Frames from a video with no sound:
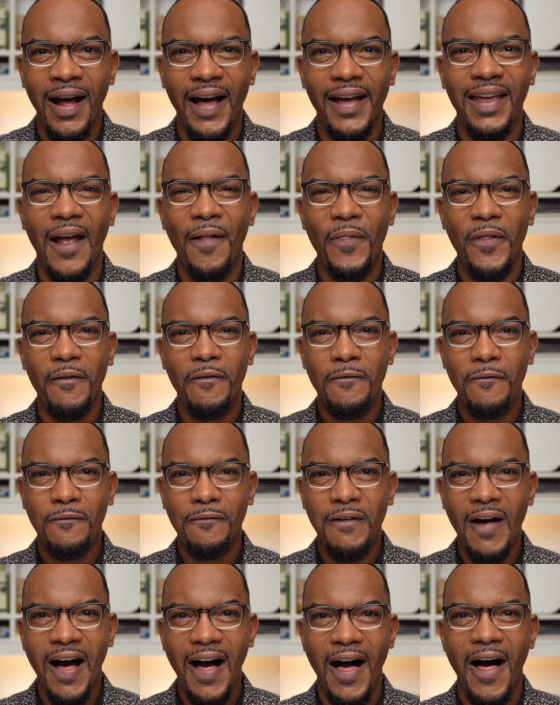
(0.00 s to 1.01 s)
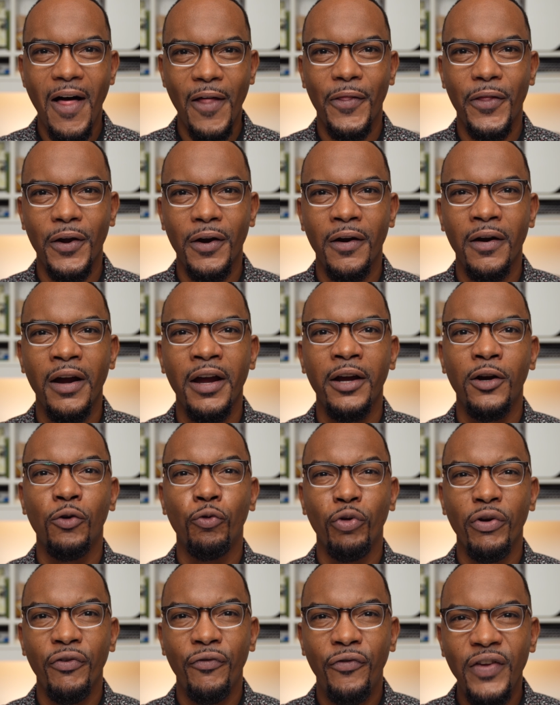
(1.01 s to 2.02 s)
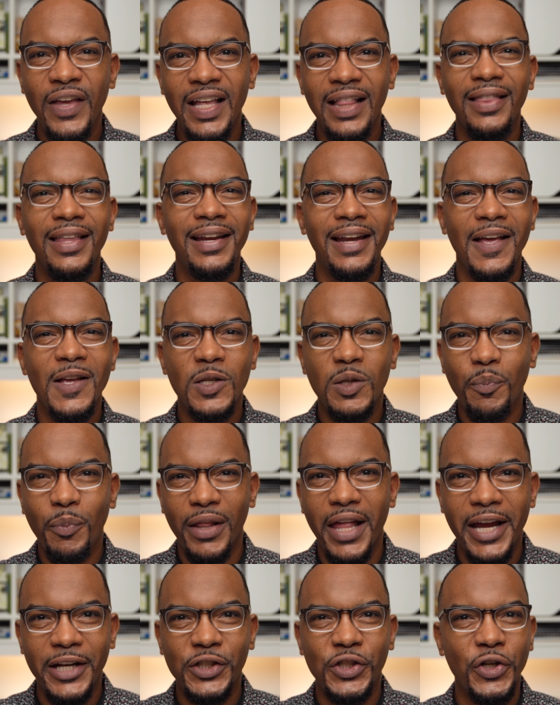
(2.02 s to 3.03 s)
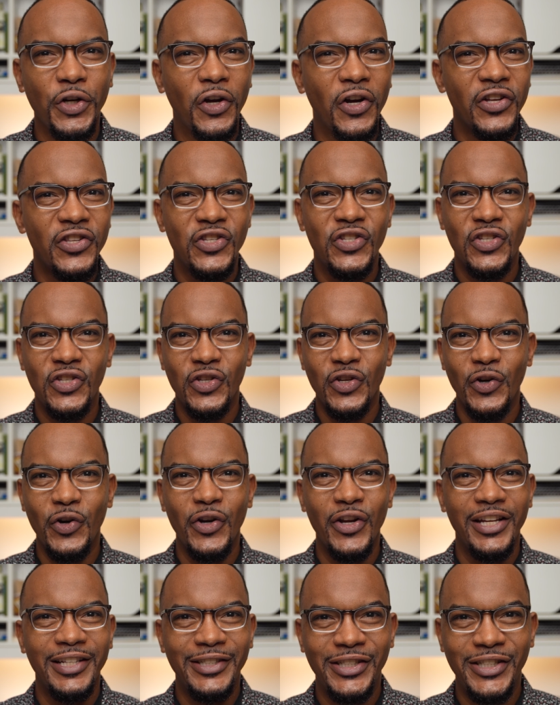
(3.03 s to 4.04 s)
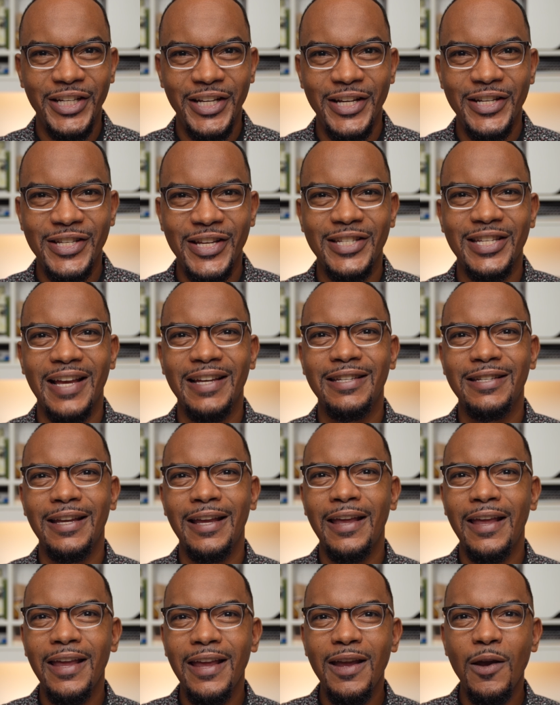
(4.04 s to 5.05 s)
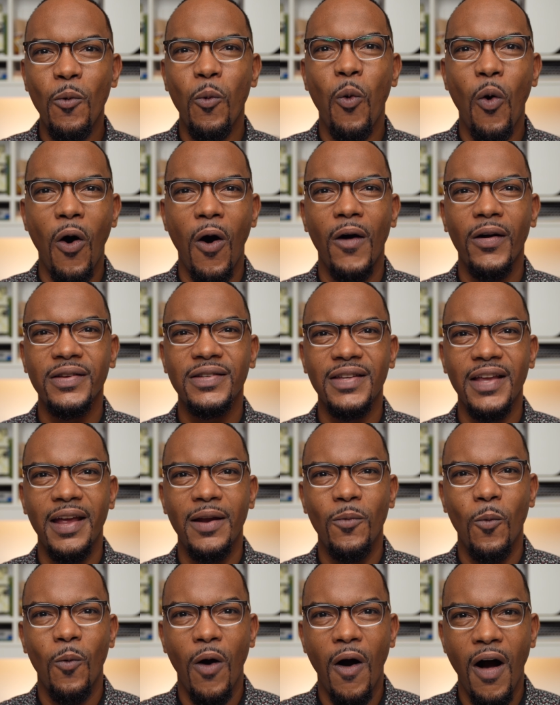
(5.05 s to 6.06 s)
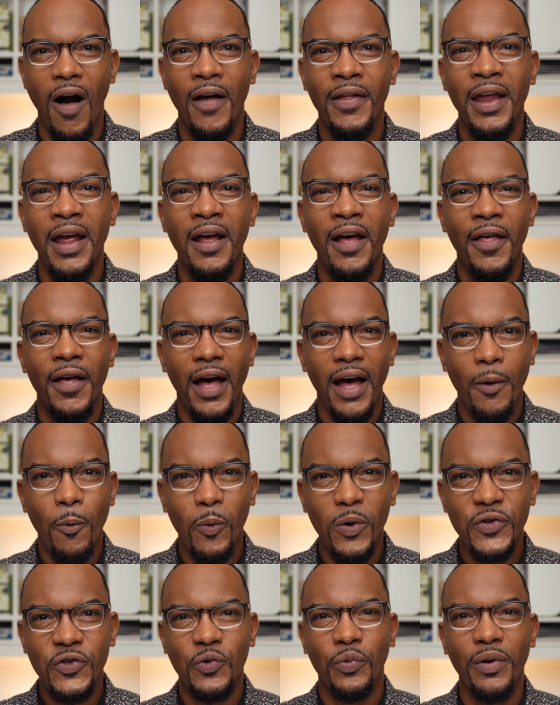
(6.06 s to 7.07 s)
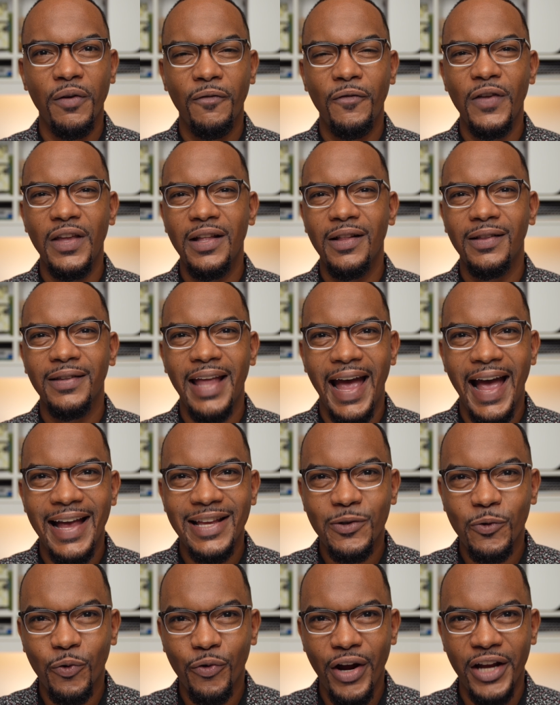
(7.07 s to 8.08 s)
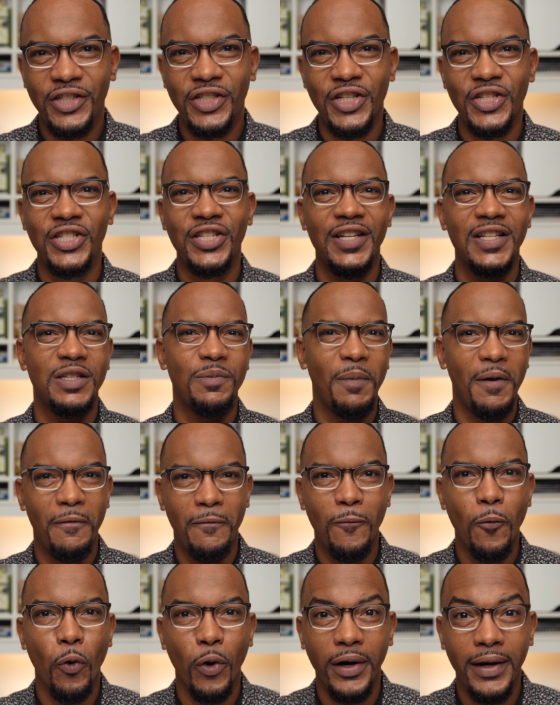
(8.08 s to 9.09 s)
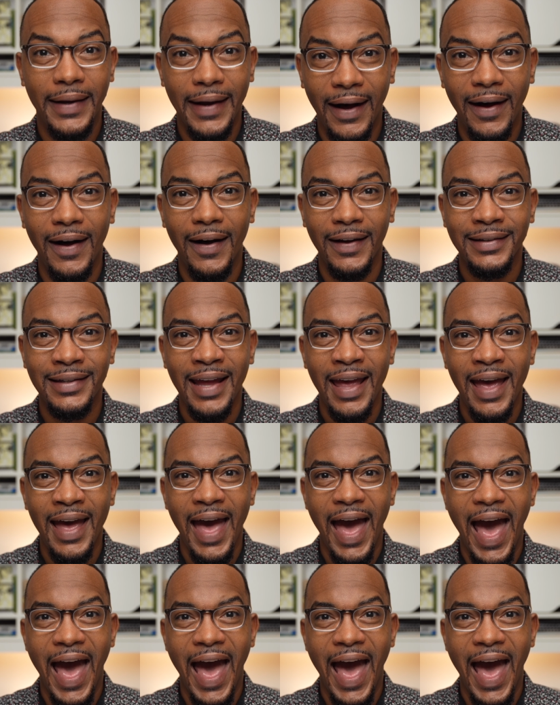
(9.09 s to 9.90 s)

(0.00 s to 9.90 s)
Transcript: again the Father revealing his pleasure measure concerning Jesus as he walks in what was revealed as righteousness before God.